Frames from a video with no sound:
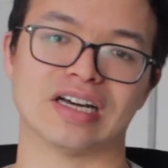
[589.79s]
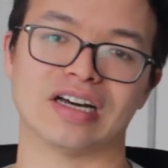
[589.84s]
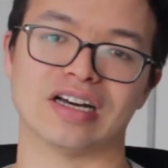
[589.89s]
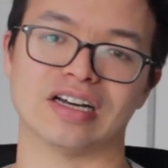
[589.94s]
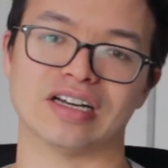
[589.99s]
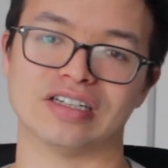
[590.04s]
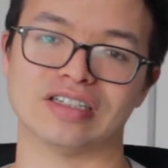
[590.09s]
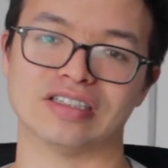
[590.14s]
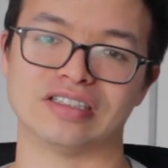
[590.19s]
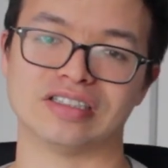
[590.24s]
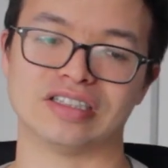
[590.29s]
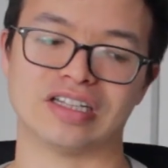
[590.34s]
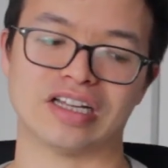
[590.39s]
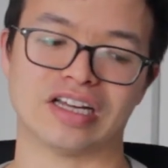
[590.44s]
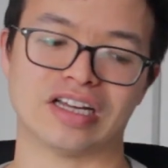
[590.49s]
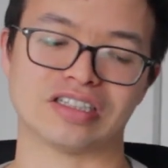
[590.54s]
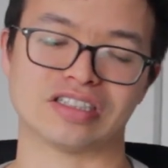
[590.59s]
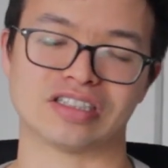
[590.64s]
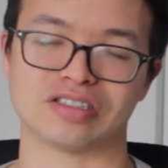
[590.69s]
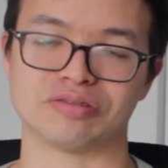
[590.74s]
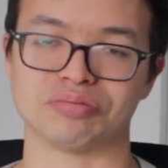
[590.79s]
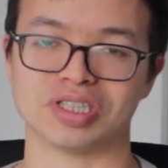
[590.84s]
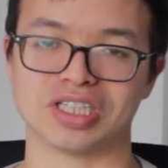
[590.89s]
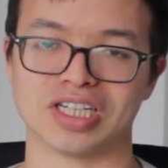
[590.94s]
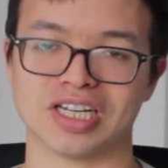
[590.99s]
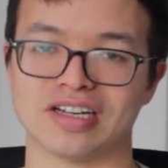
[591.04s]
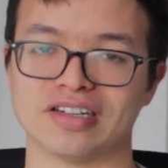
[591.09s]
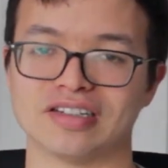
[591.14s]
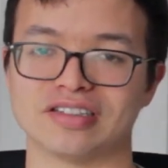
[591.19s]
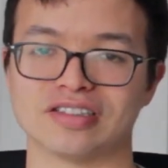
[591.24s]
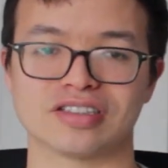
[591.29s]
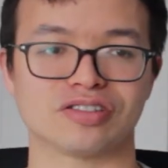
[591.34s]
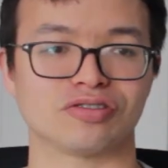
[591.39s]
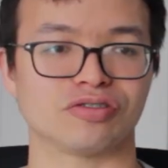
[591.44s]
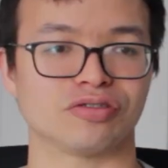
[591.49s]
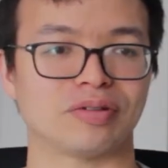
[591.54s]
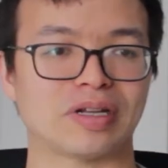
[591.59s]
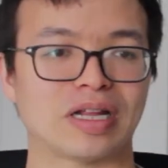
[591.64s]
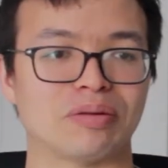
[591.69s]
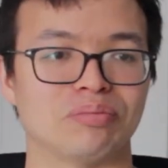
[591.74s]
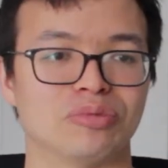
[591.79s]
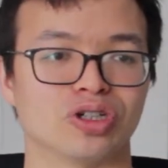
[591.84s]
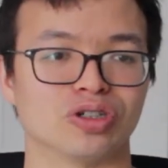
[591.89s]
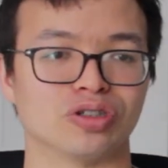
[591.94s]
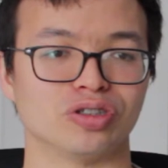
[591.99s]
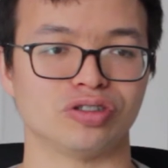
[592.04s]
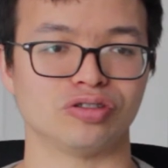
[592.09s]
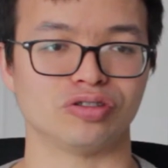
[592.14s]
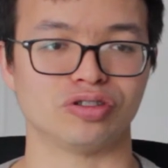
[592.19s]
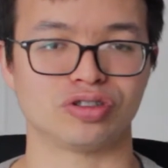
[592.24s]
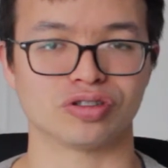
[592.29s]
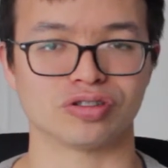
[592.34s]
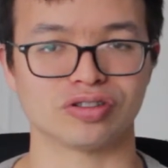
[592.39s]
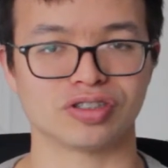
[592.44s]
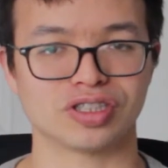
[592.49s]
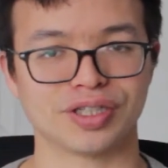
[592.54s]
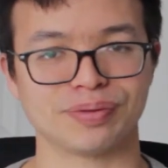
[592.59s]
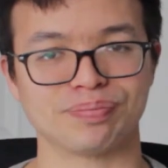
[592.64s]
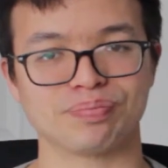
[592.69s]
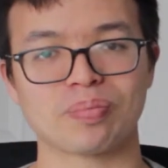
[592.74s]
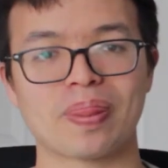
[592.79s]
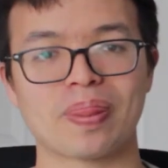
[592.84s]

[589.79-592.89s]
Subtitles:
as we get in sort of that Milieu trilogy.